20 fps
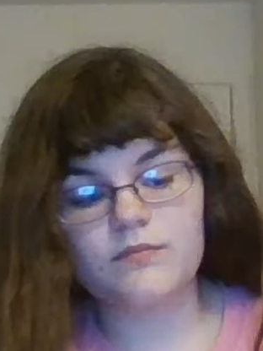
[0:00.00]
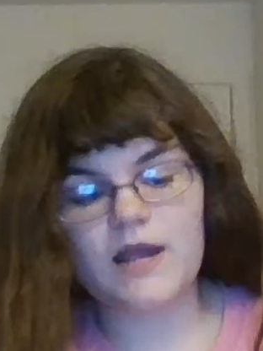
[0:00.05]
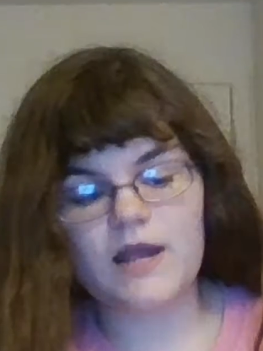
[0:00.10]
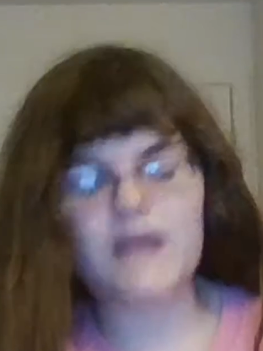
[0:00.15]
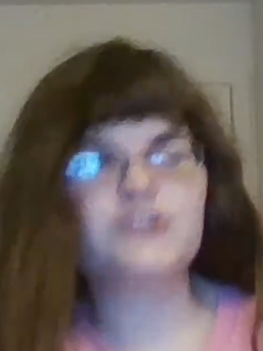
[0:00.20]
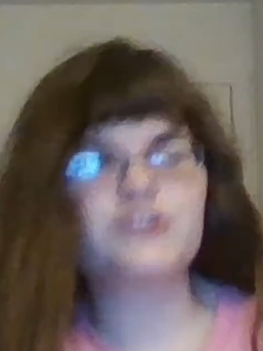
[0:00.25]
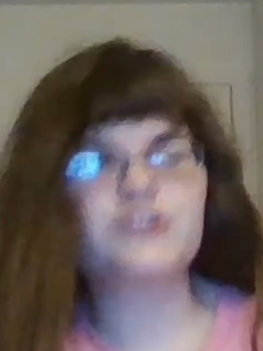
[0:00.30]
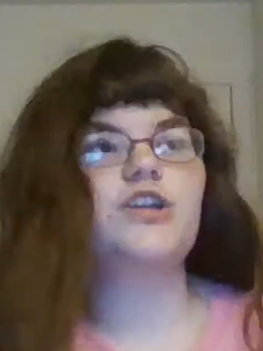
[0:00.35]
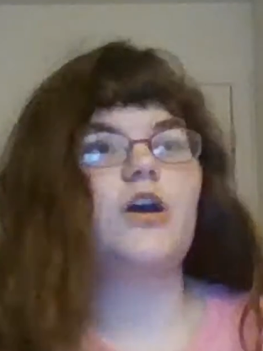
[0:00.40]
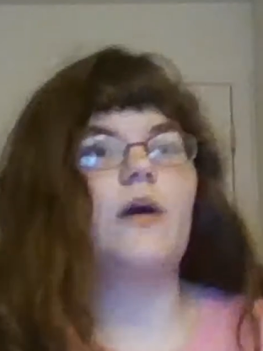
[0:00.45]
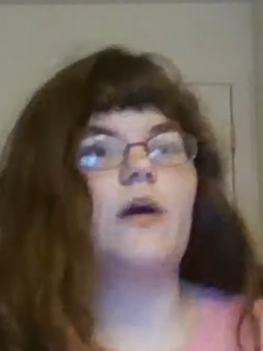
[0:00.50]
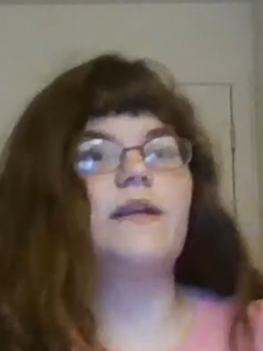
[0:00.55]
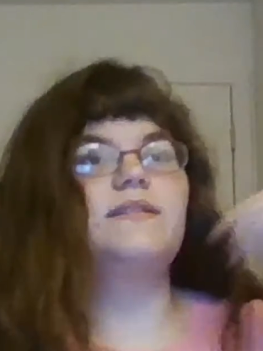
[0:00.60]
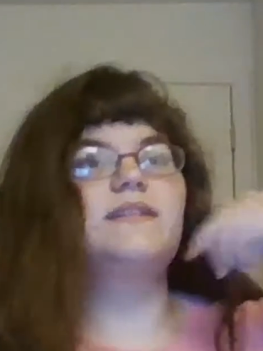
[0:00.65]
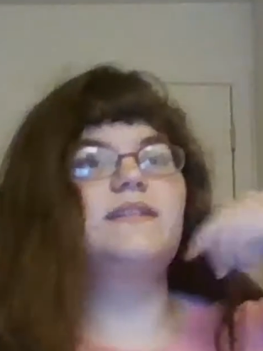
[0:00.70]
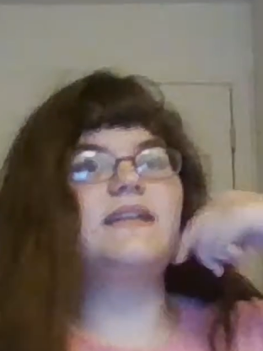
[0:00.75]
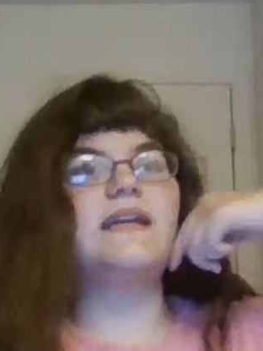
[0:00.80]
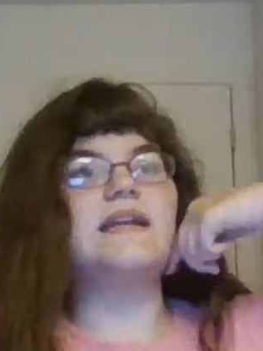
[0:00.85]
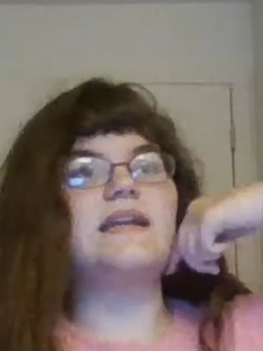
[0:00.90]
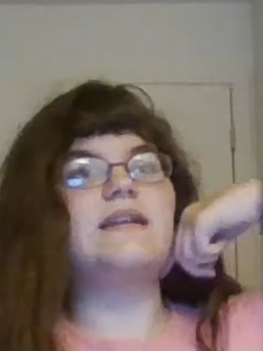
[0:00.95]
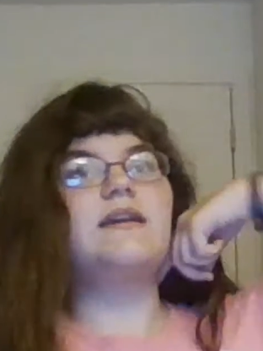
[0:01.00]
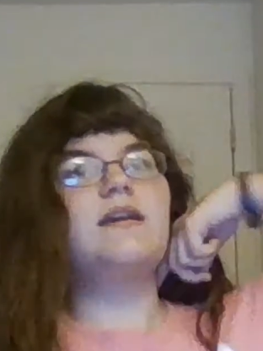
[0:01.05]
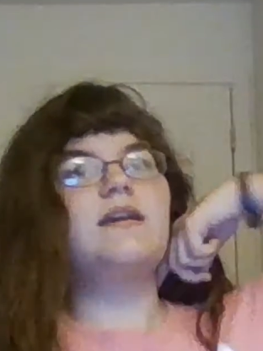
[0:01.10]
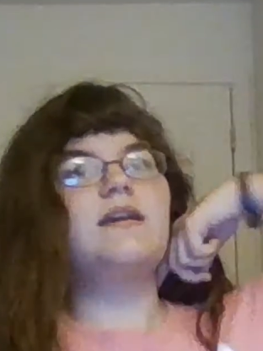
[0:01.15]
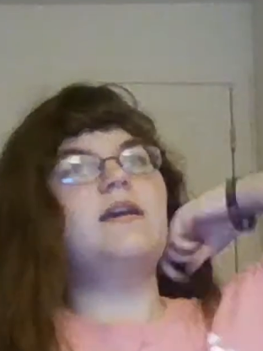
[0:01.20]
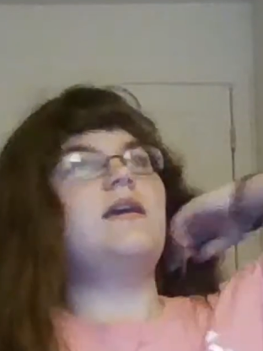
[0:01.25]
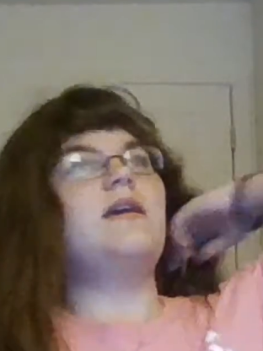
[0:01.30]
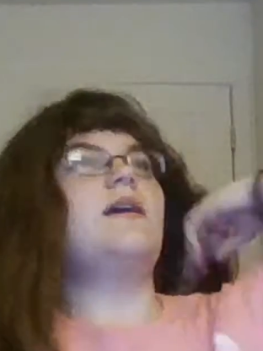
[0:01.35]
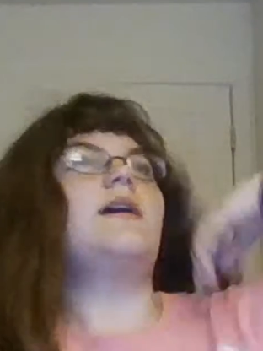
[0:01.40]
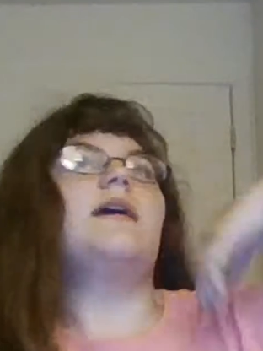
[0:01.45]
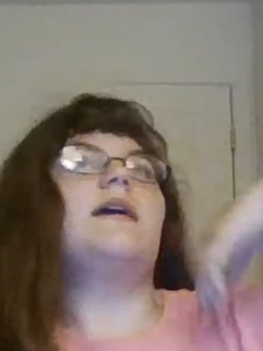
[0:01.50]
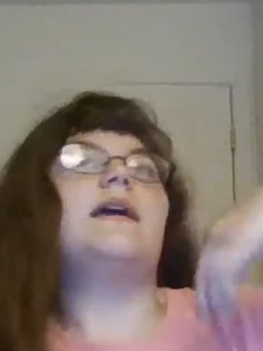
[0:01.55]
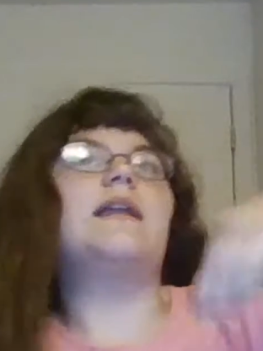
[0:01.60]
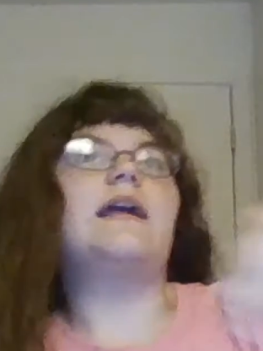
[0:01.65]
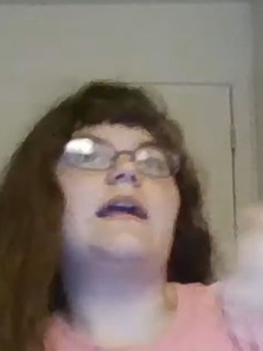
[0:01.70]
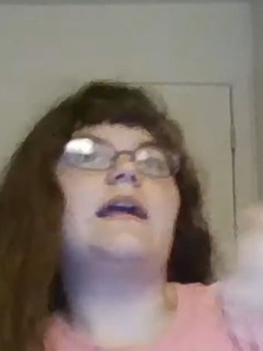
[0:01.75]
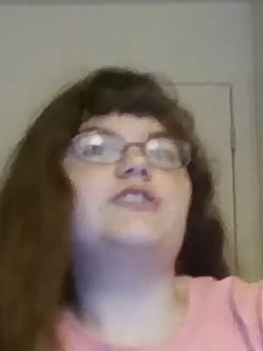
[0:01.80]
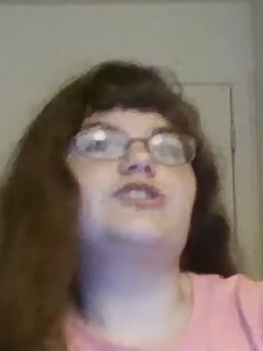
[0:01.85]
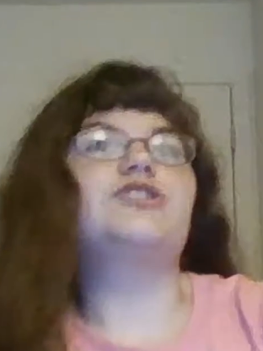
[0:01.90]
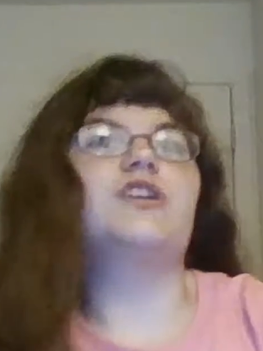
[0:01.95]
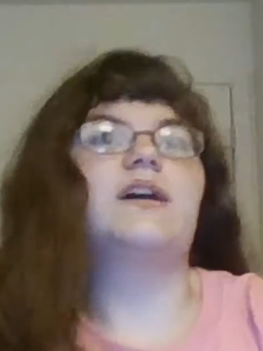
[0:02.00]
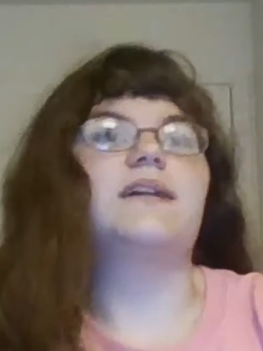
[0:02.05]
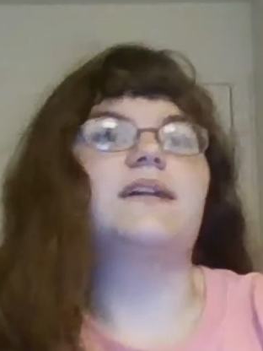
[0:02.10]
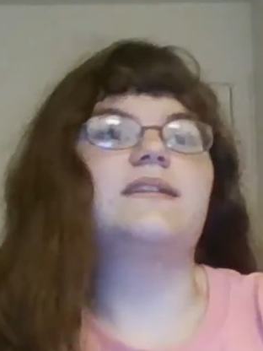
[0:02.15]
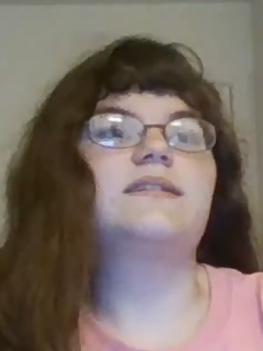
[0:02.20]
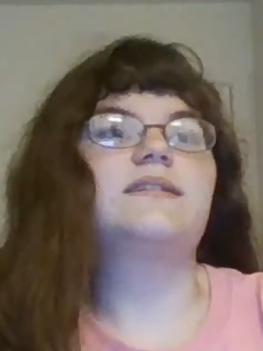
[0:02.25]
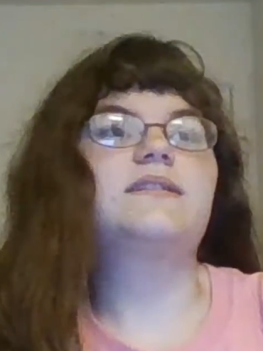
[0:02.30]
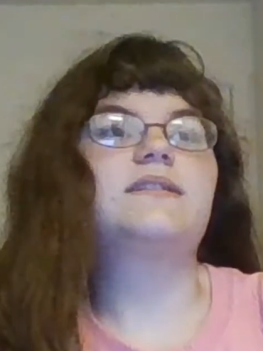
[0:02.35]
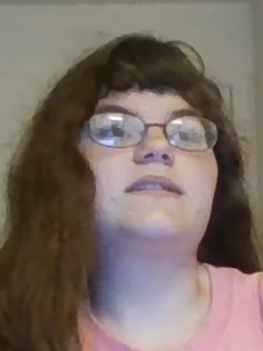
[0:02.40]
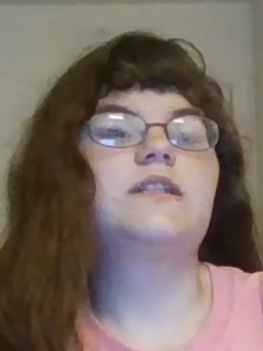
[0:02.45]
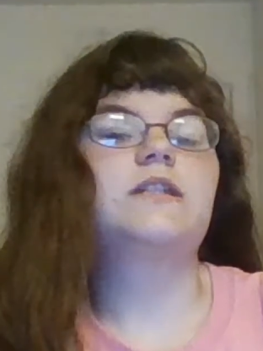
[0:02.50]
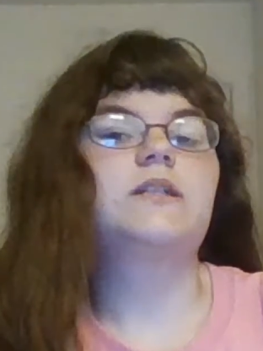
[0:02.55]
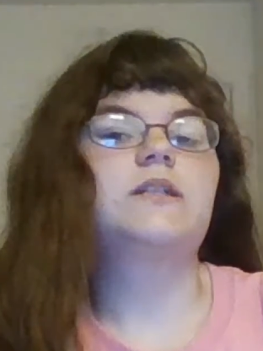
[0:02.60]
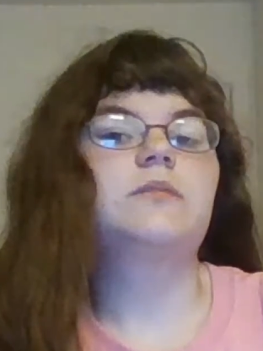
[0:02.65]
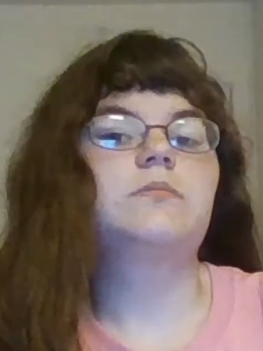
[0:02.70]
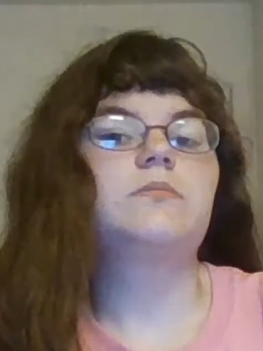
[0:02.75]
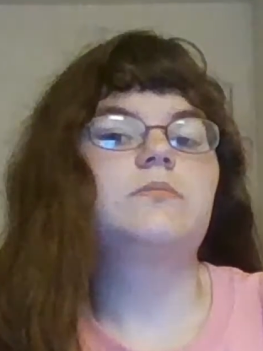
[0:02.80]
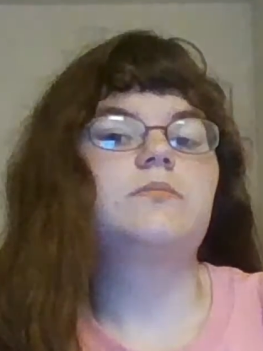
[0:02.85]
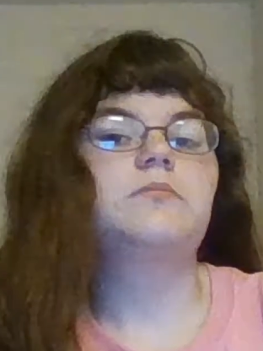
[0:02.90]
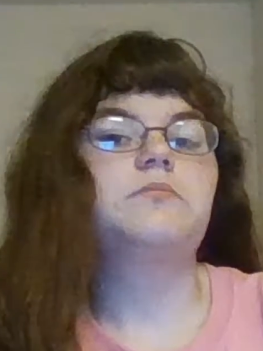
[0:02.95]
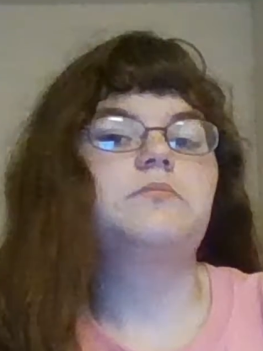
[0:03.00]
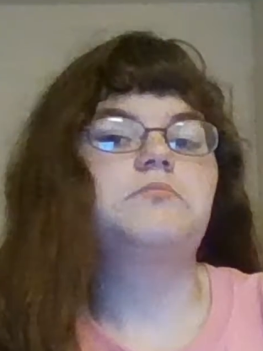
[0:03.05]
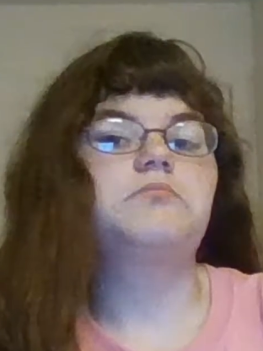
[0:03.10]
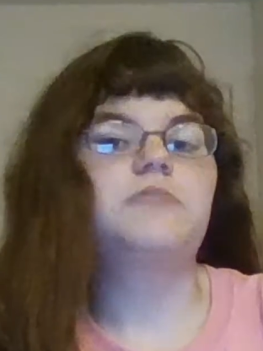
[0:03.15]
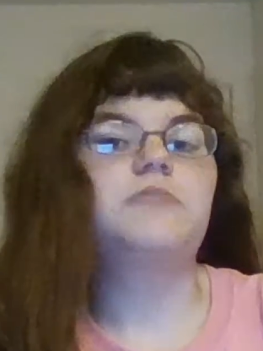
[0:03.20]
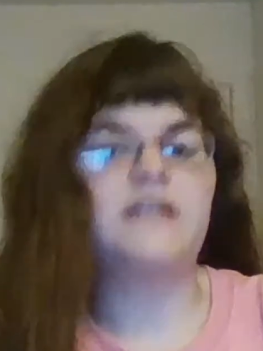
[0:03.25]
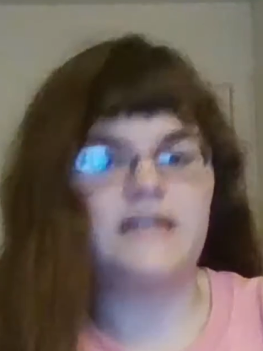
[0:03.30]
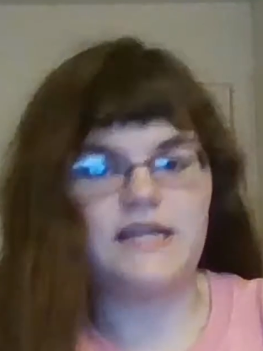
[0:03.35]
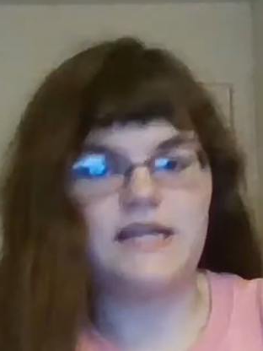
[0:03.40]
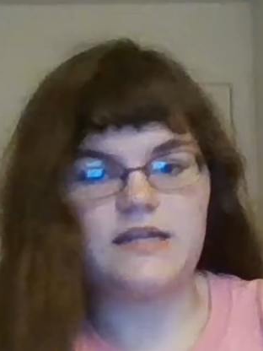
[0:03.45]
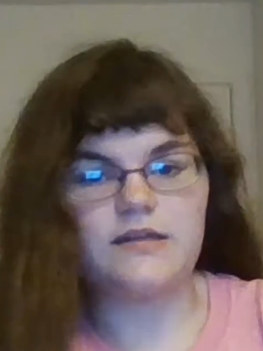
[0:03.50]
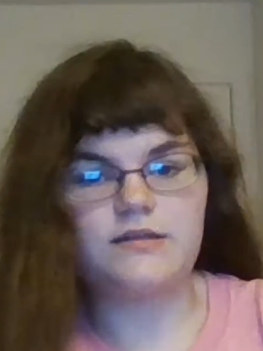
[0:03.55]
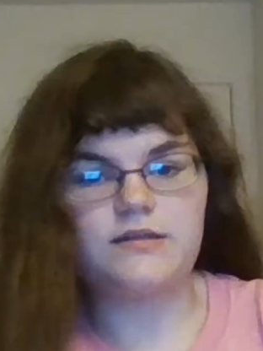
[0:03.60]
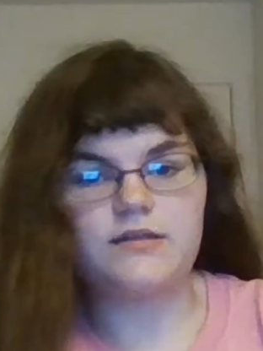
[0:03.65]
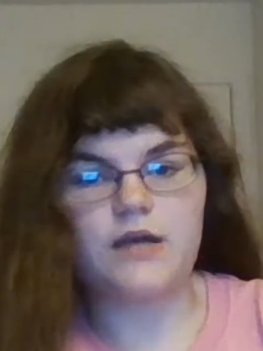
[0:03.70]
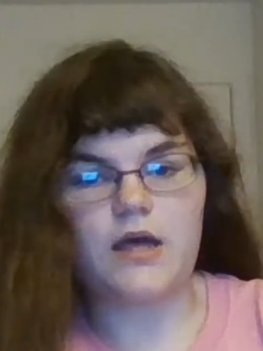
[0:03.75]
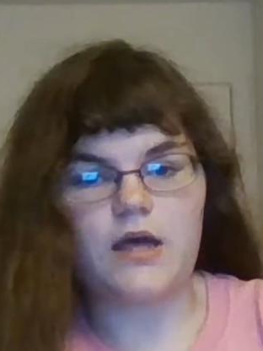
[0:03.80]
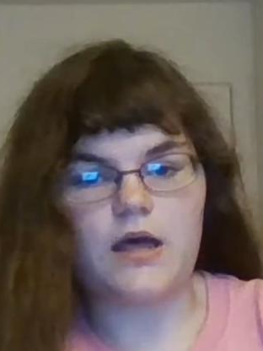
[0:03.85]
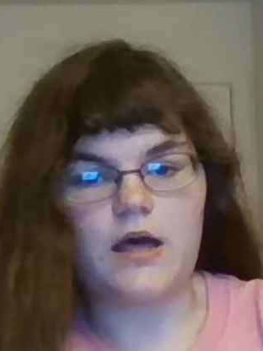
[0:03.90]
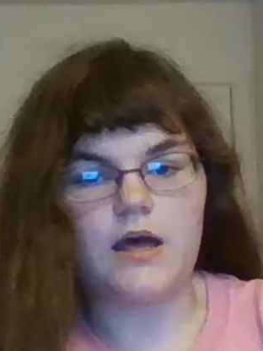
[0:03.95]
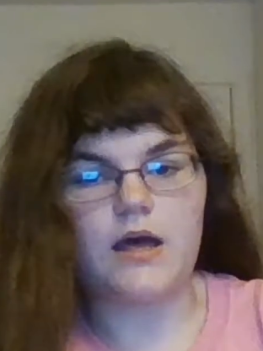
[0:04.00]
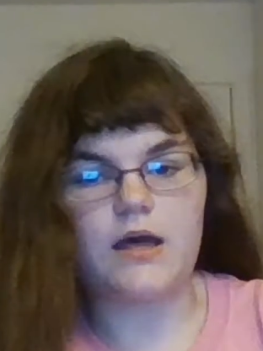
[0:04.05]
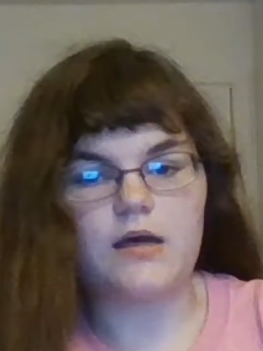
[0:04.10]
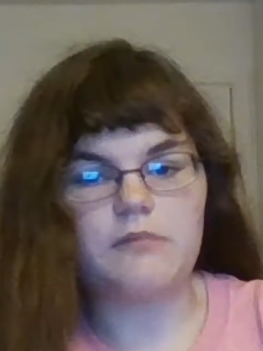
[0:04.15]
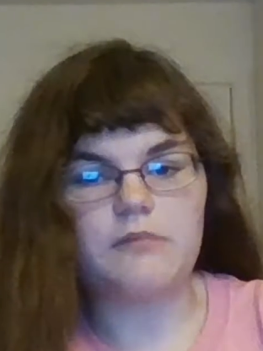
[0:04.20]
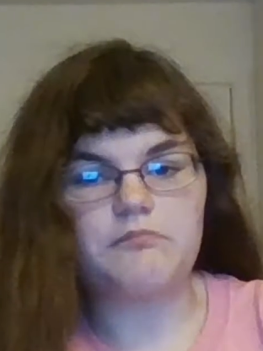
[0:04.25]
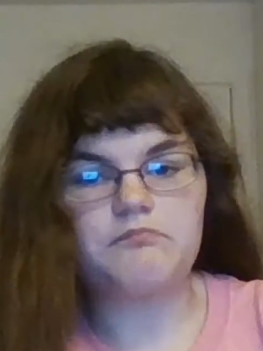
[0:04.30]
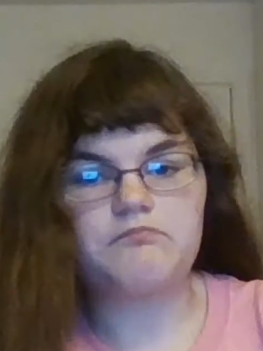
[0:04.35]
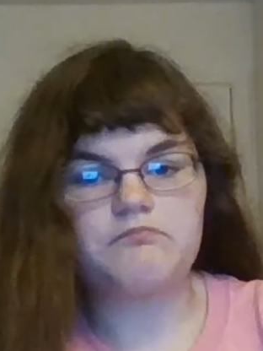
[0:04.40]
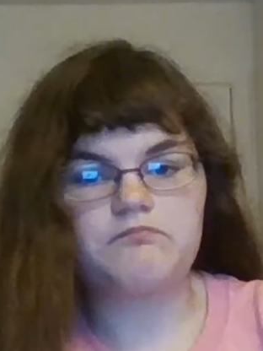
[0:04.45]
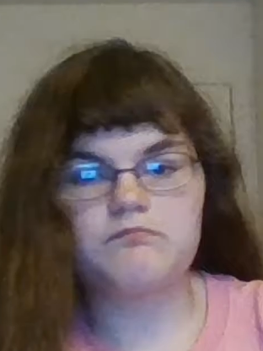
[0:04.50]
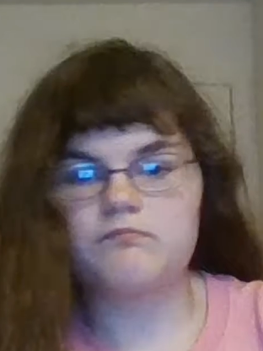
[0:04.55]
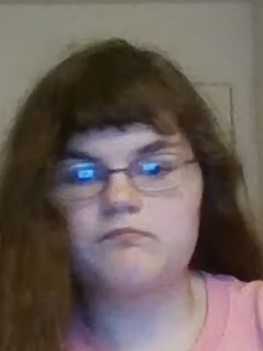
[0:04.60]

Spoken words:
Actually, no, I did, and I just didn't buy